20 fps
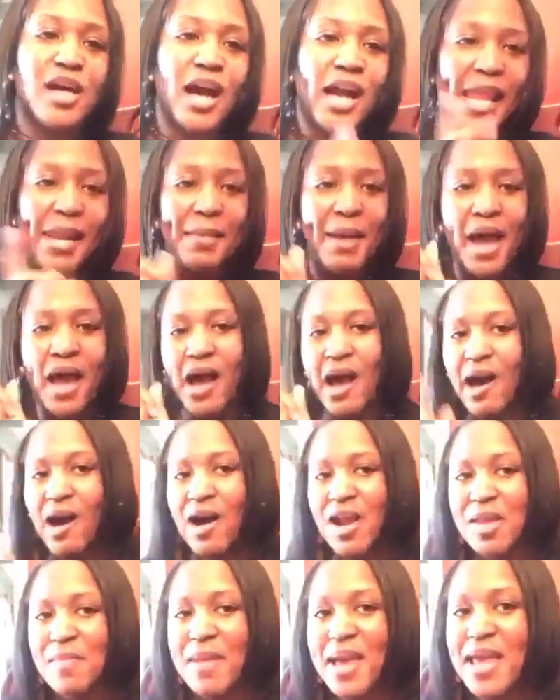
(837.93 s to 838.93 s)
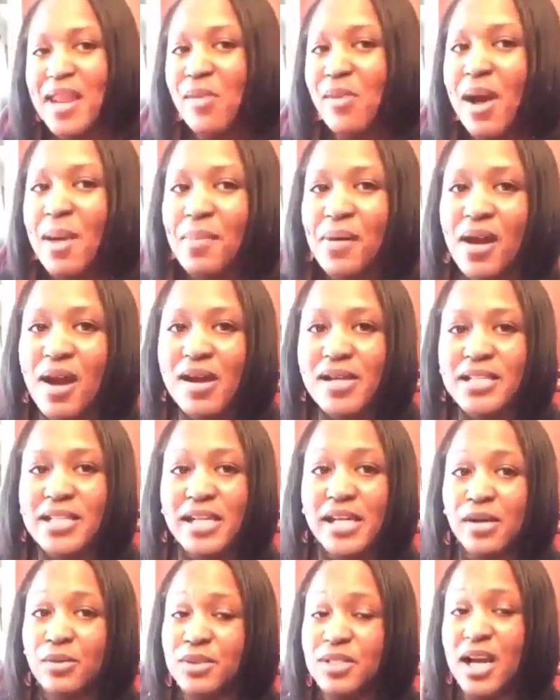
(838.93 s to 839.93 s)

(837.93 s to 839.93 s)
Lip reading: talking about automated webinars here.